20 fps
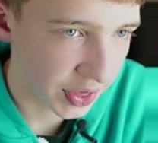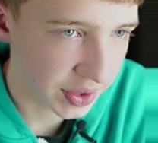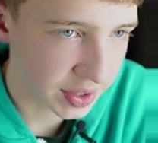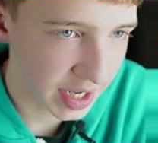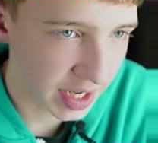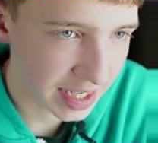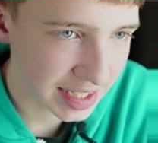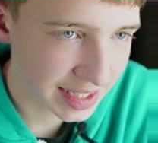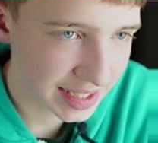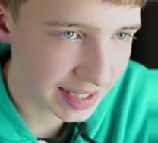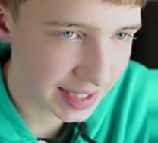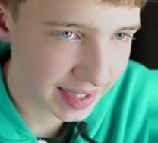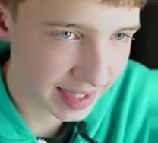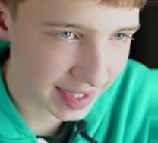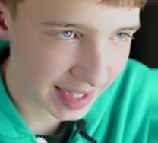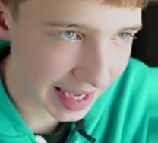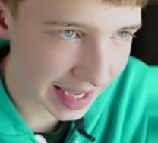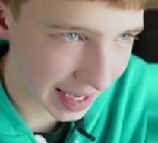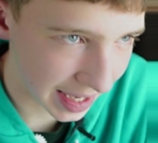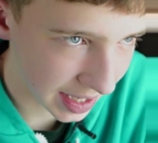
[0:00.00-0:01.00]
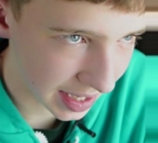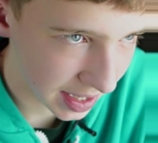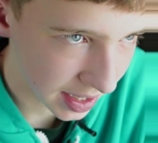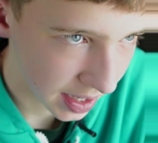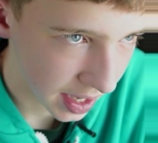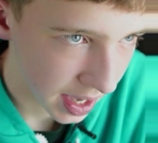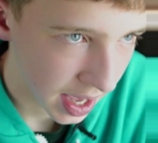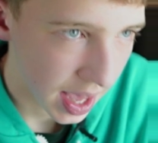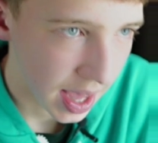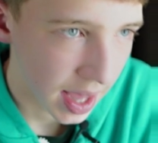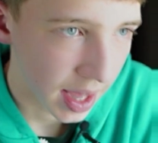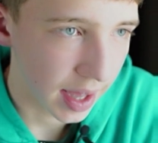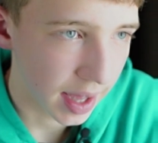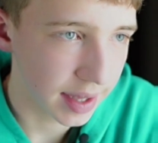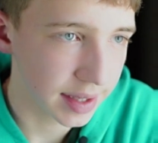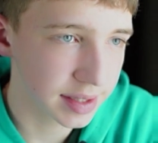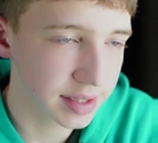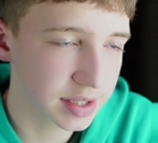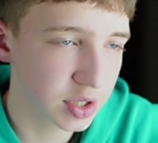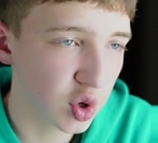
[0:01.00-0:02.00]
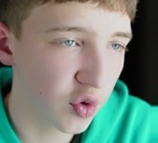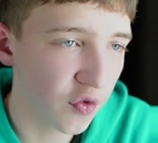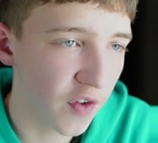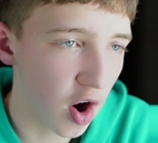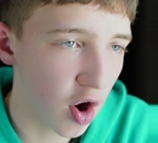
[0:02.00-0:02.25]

The next thing is two